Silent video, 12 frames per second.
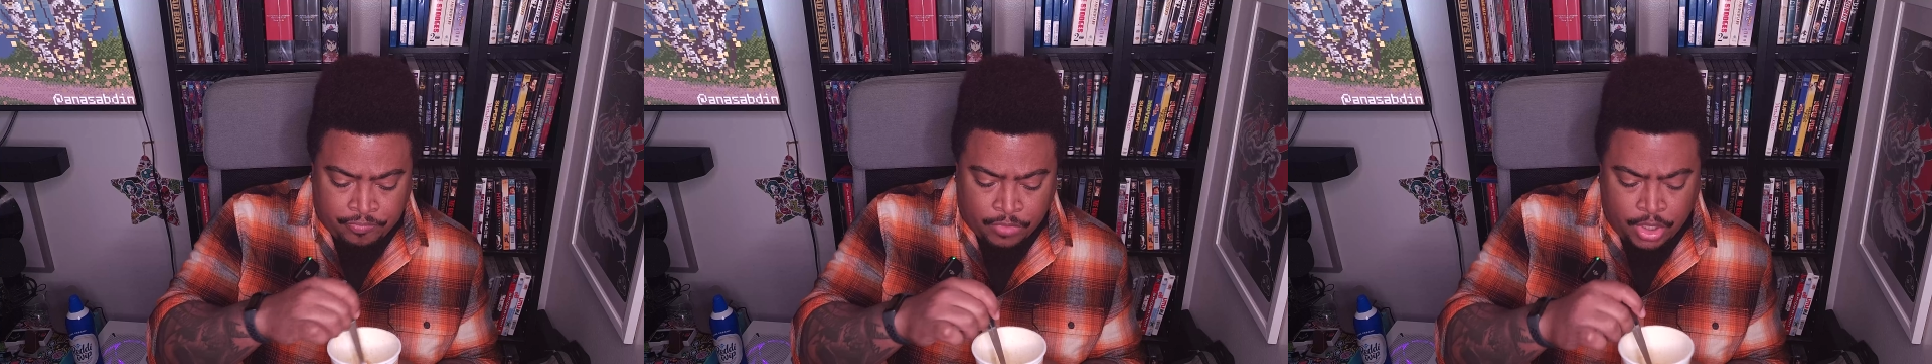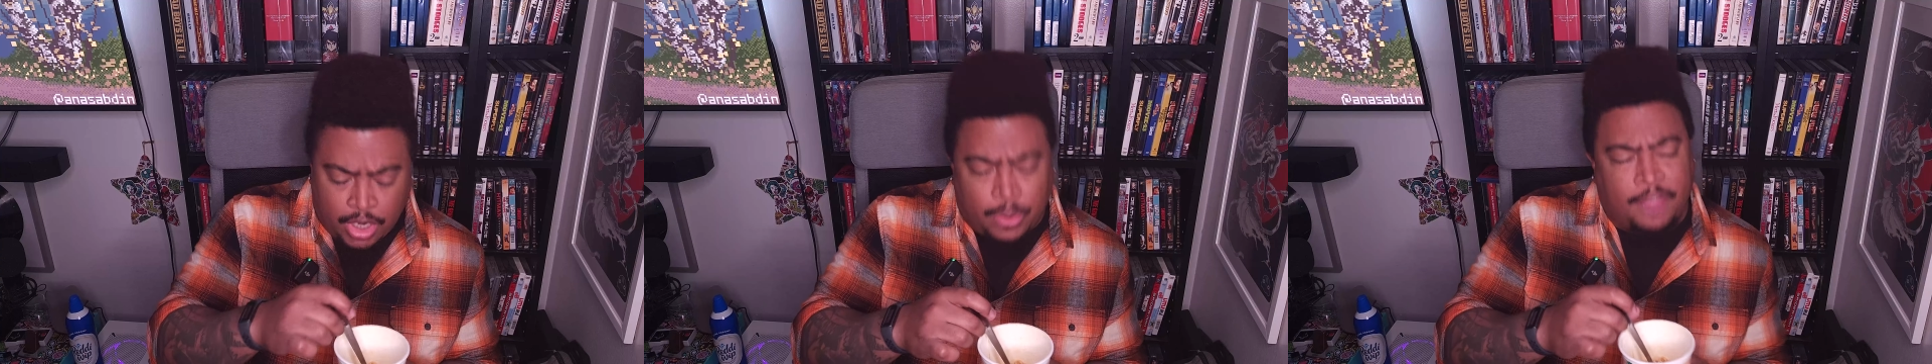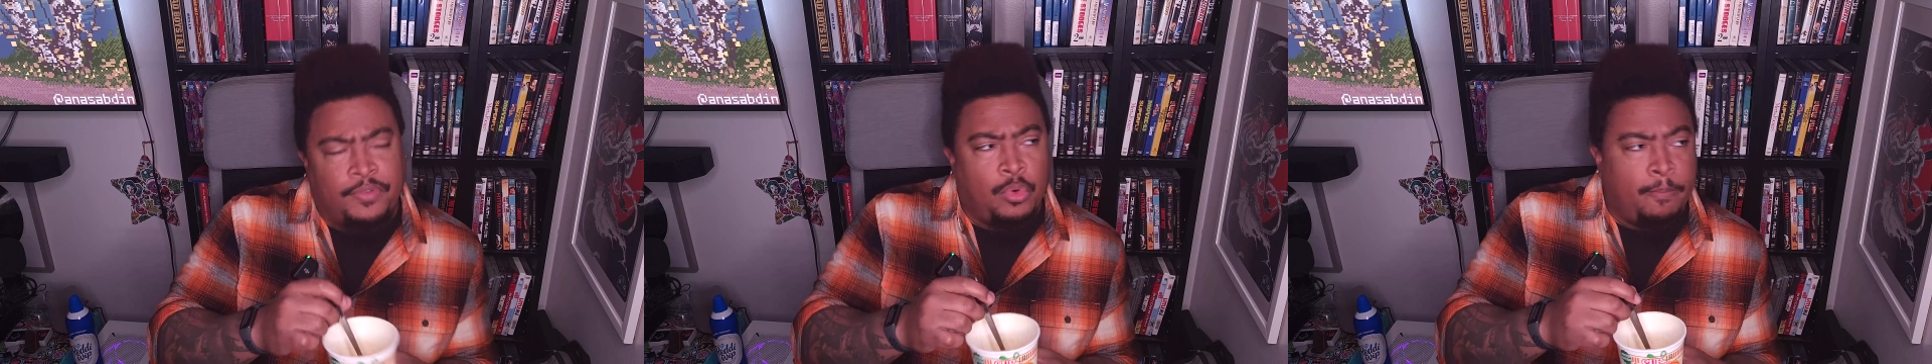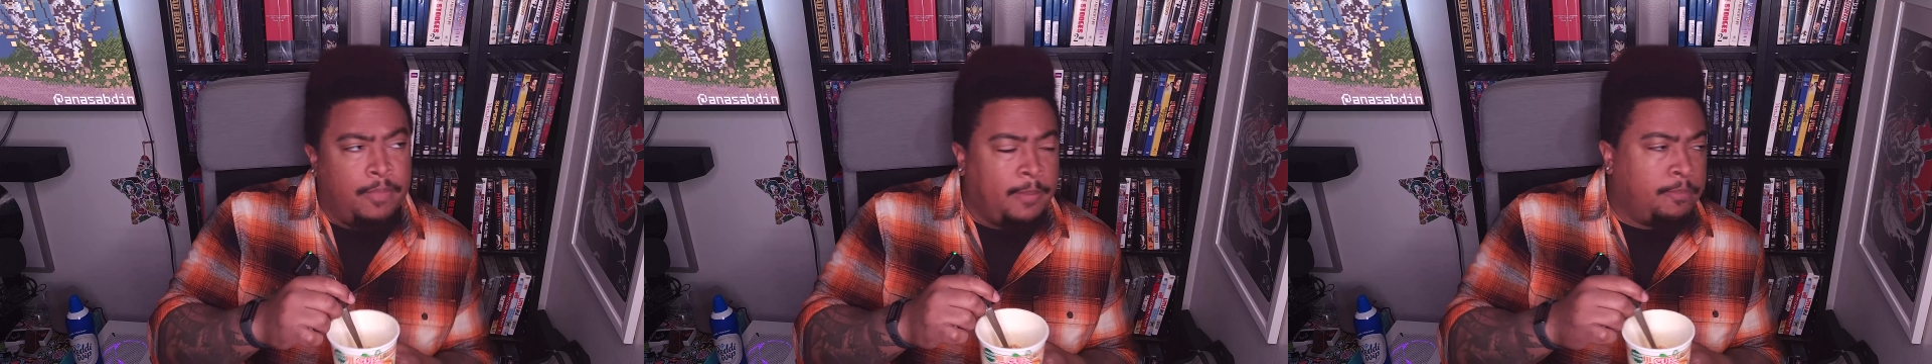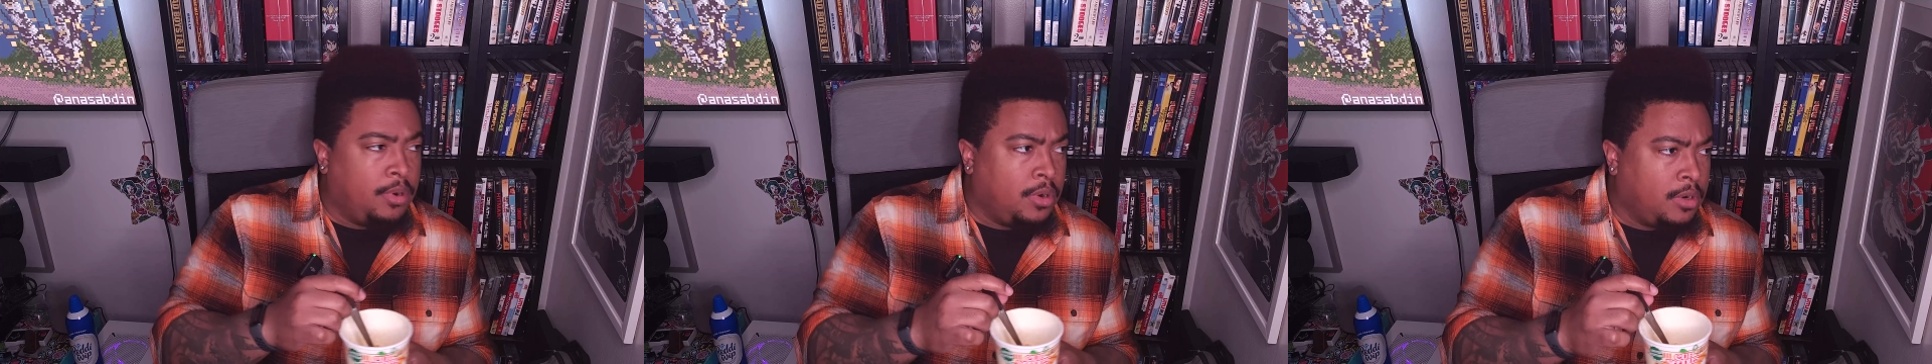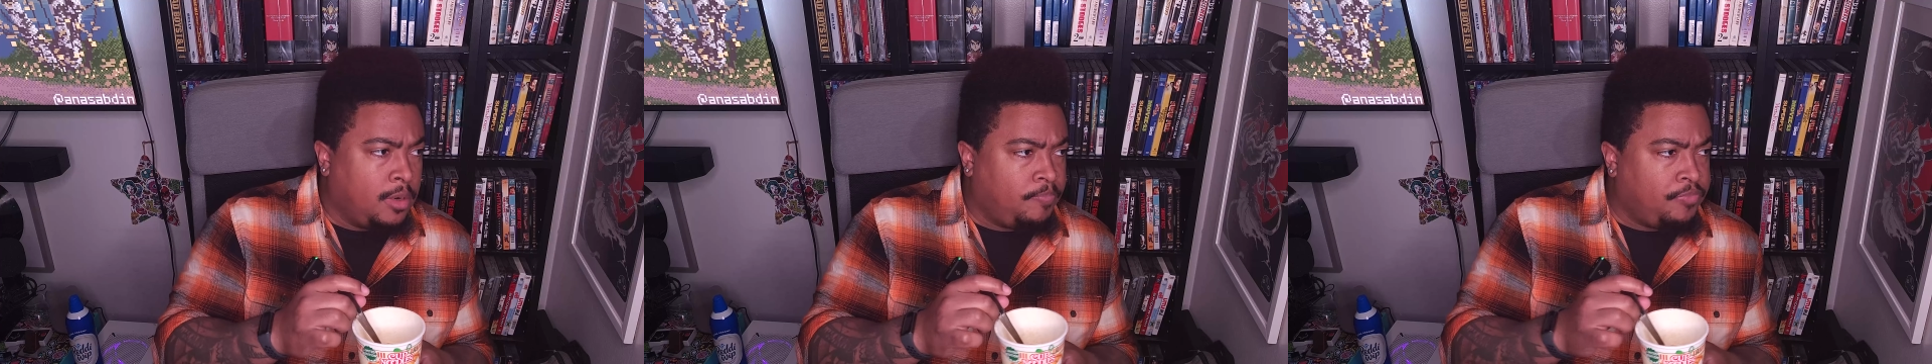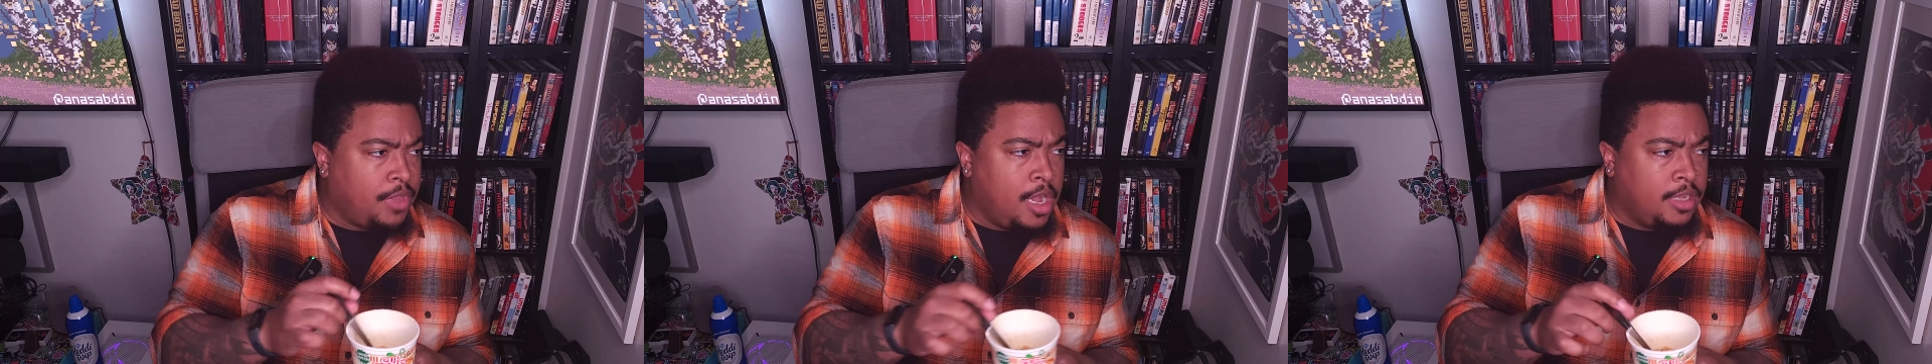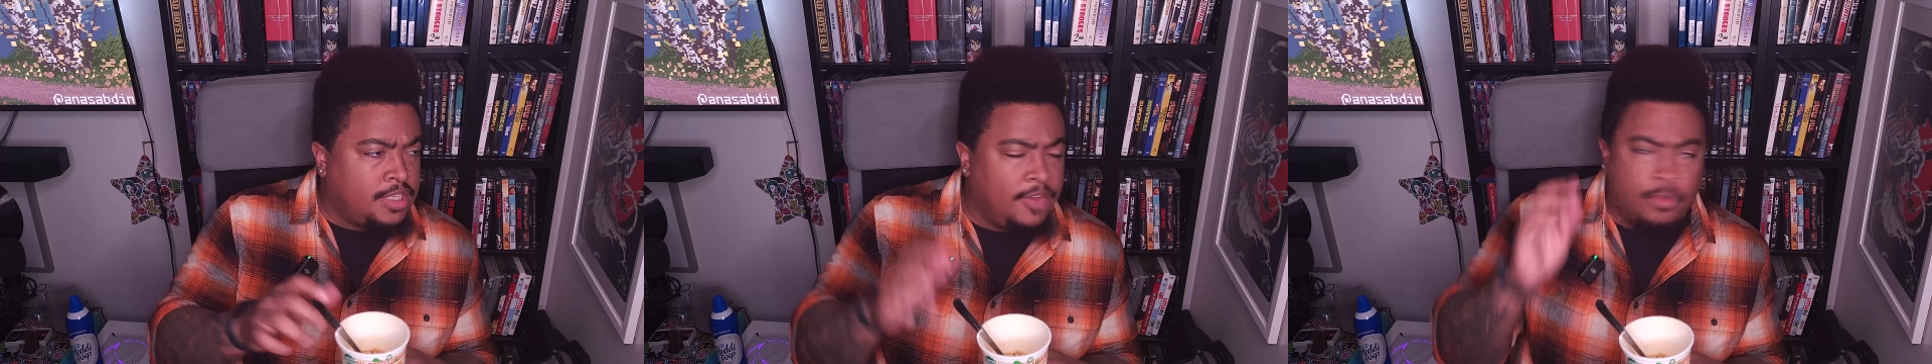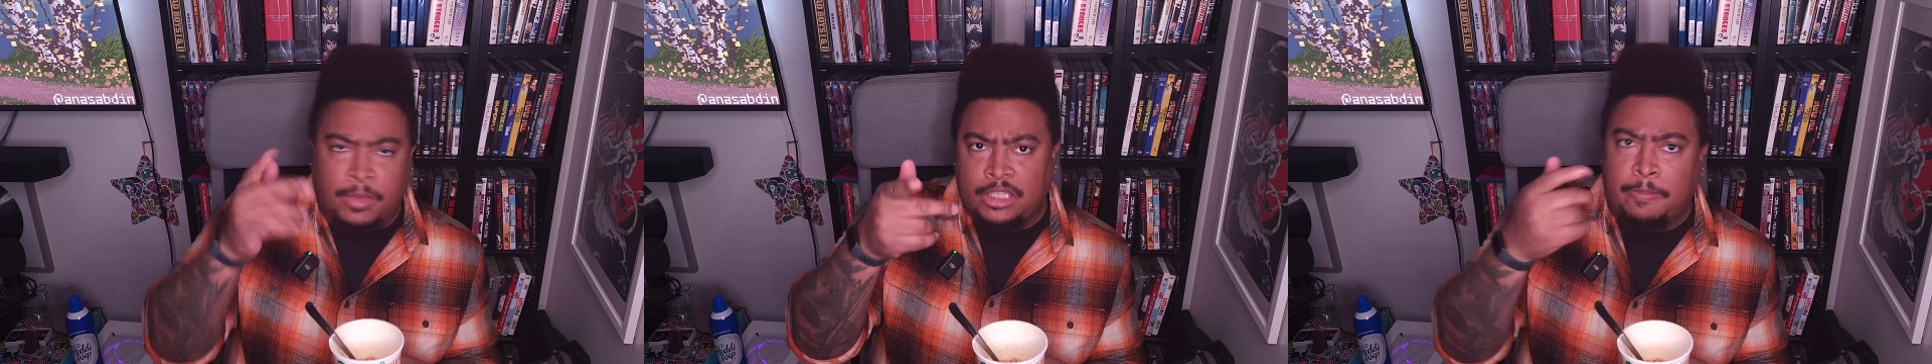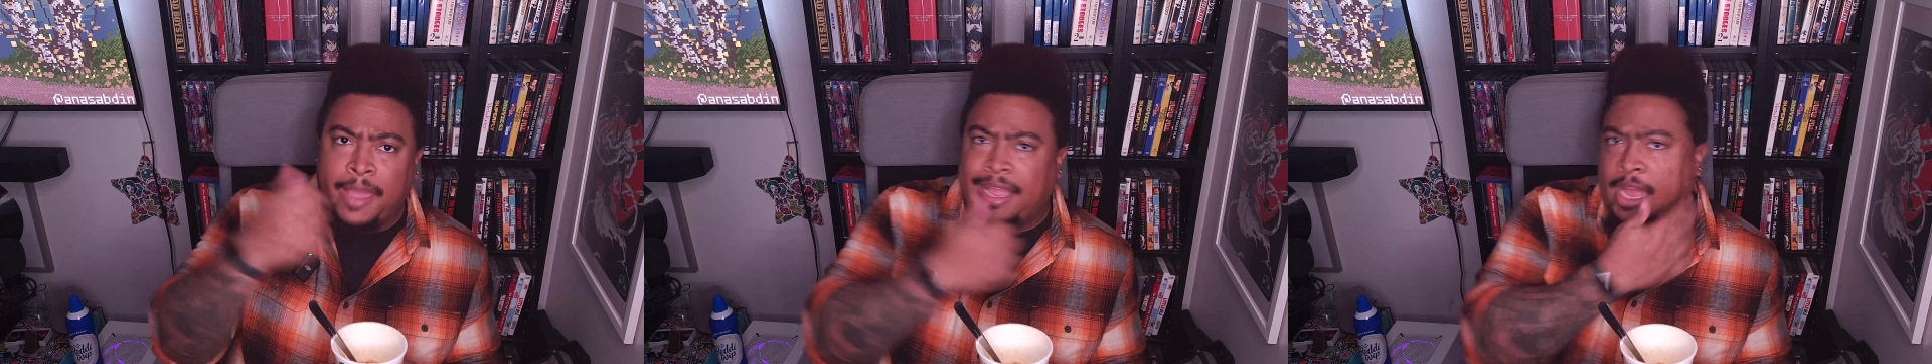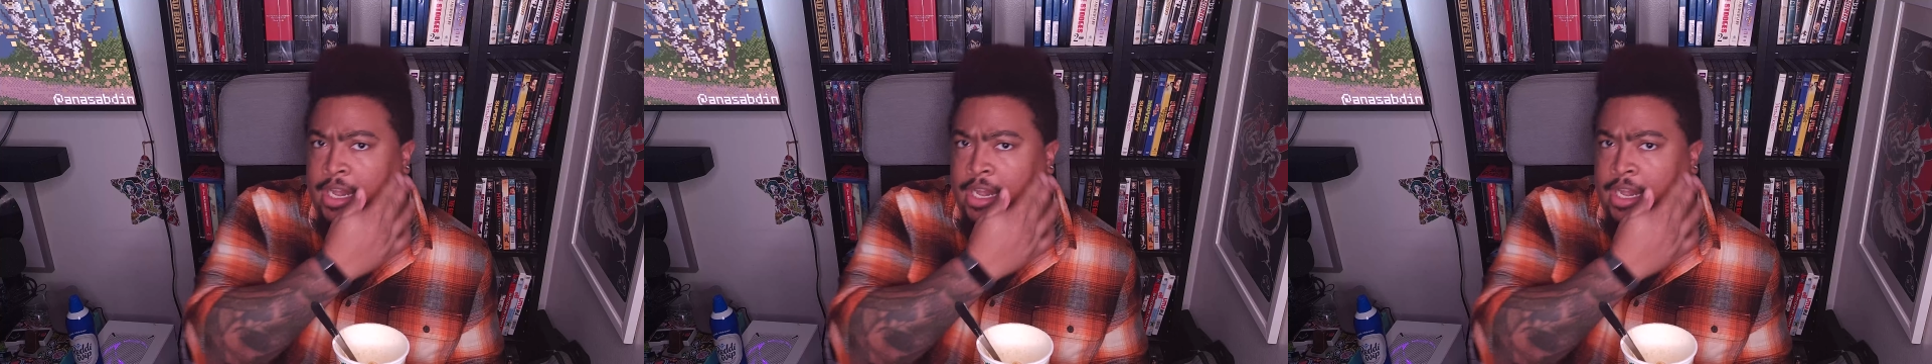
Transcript: you know, if you remember uh, several months back,